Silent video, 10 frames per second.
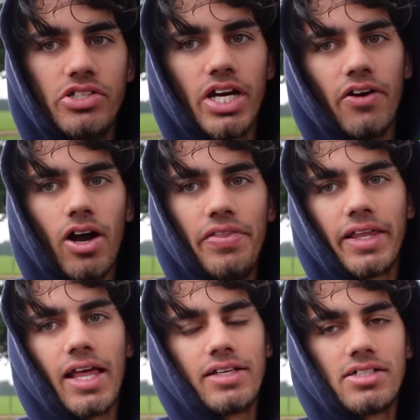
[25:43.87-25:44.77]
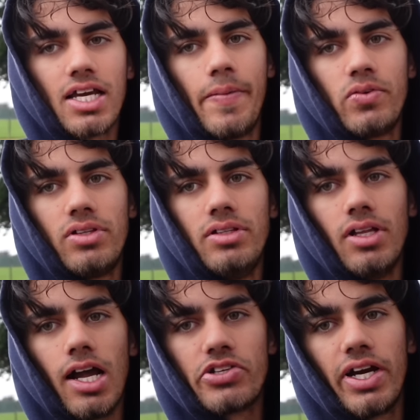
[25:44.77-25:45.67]
in general. I think that just comes with
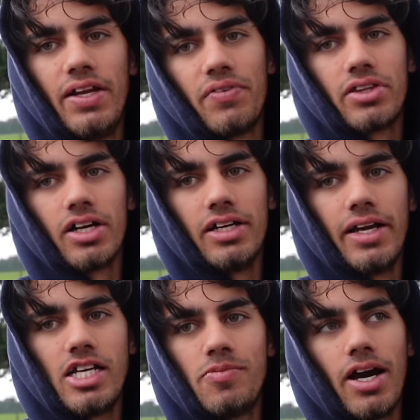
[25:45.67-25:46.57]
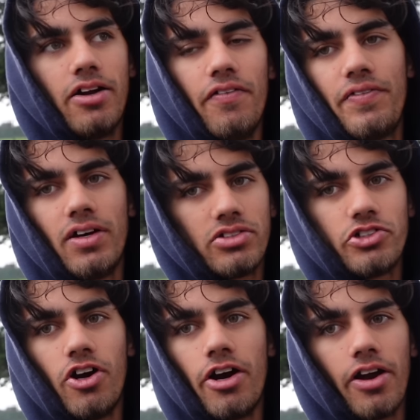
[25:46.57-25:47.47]
not training for 30 days, but I don't feel
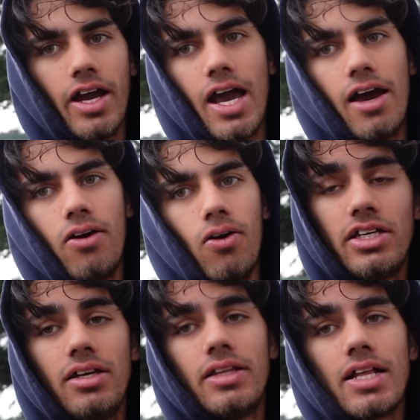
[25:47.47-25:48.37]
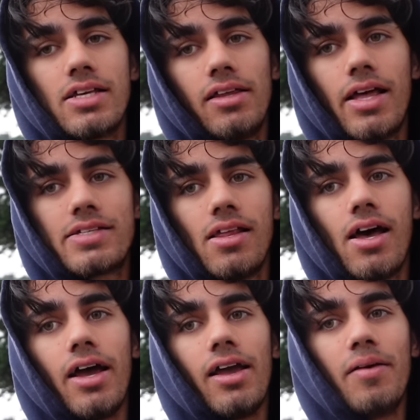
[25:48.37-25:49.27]
stronger at all. See, that's that's a
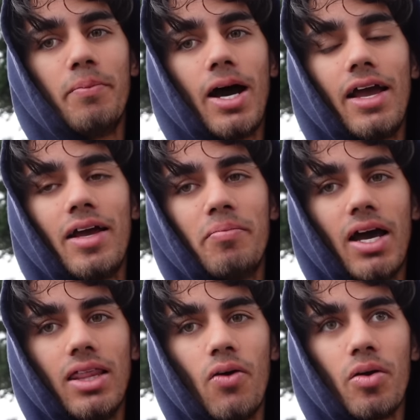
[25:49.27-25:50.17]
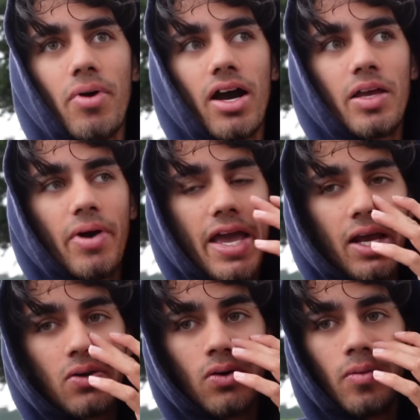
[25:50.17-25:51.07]
lie. My my lower body, my
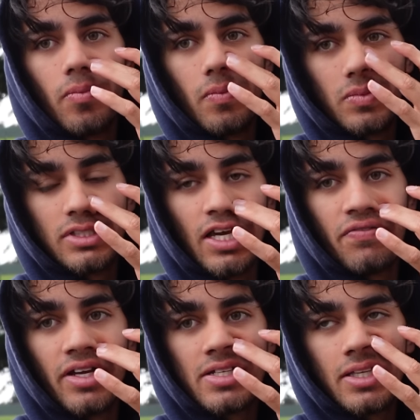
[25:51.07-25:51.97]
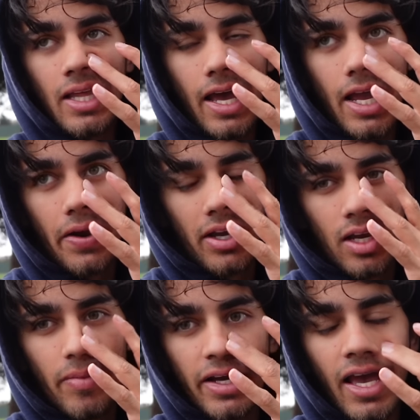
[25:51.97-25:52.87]
ankle stiffness in that
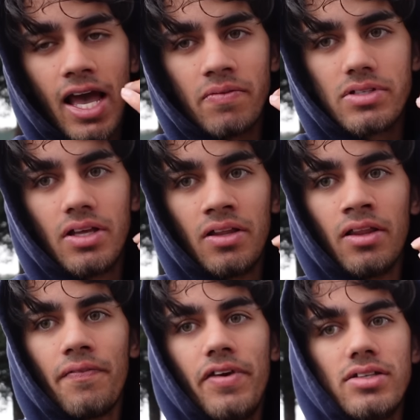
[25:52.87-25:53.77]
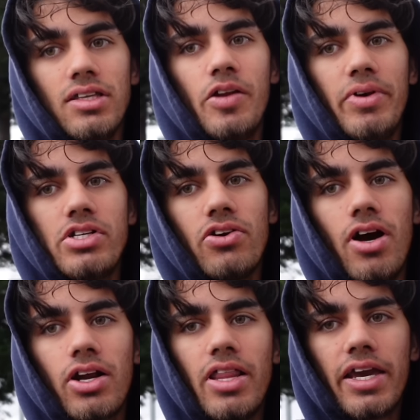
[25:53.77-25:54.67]
area, my calves feels a little bit
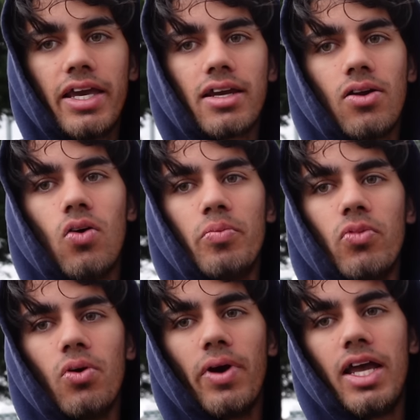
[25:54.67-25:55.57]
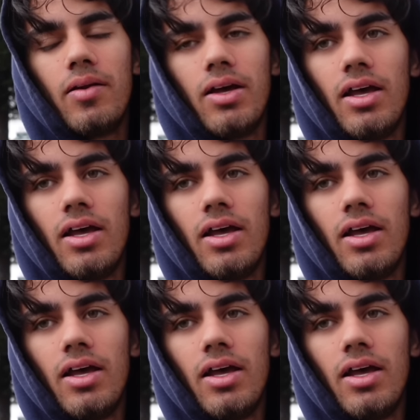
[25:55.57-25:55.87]
stronger, like it can hold more weight.